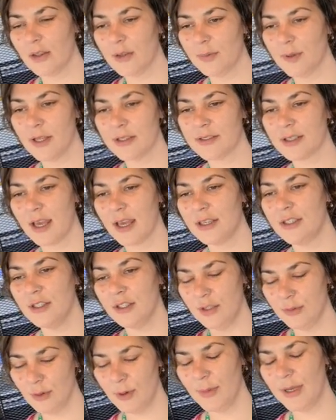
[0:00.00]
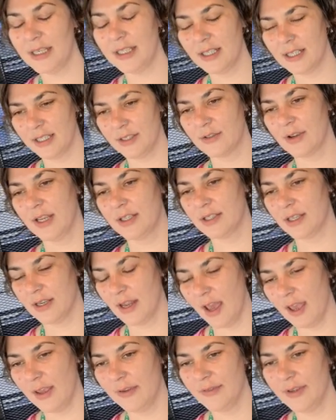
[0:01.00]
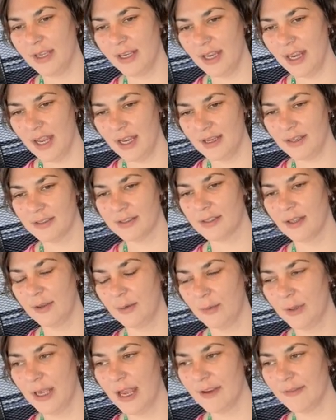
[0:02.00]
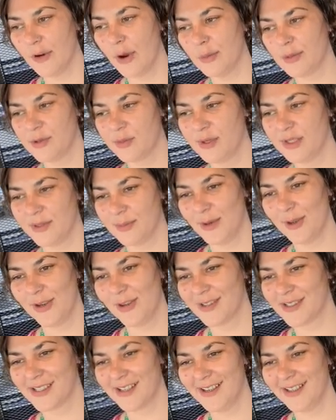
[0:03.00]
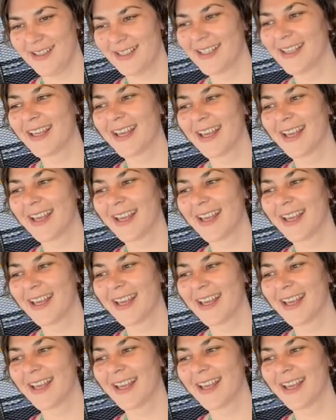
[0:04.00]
On the plus side, you are medically trained and I have an inhaler, so we have optimism on our side.